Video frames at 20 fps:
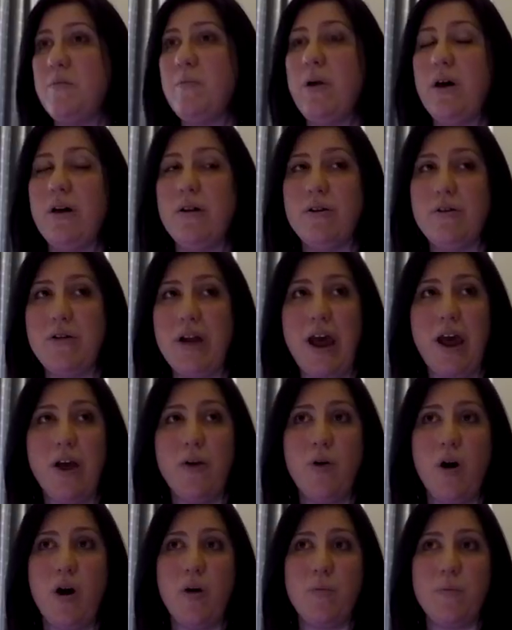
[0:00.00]
them and are
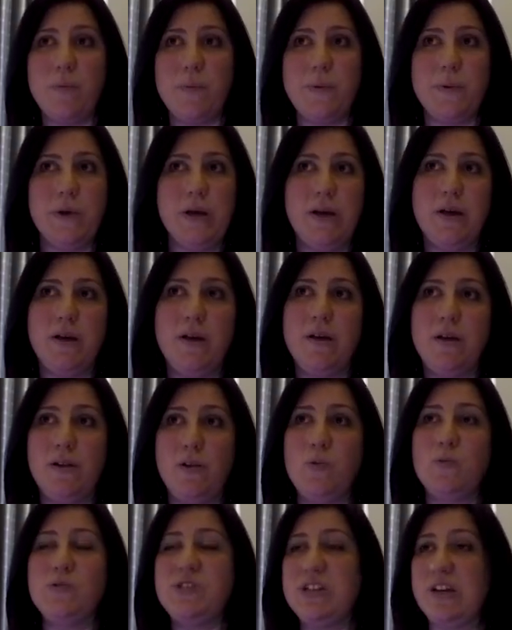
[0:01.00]
now
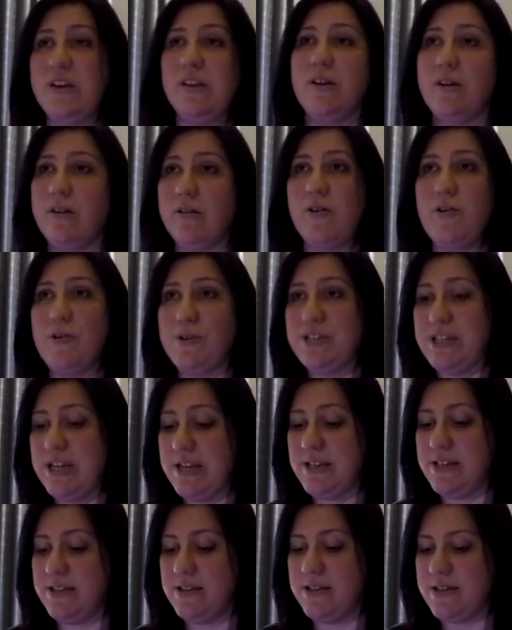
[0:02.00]
uploading their
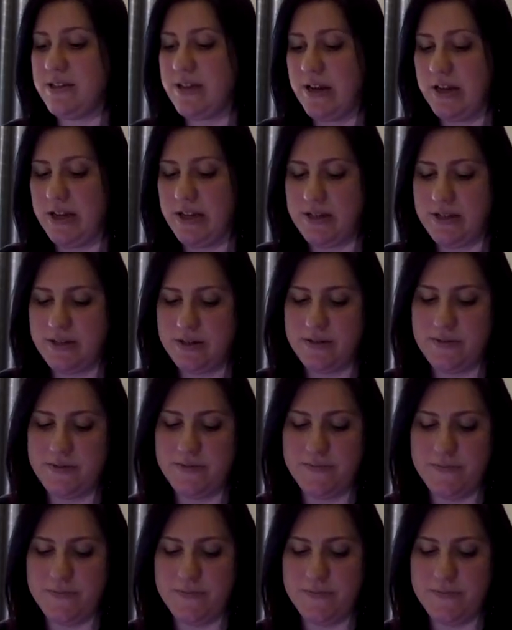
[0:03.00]
content to the site.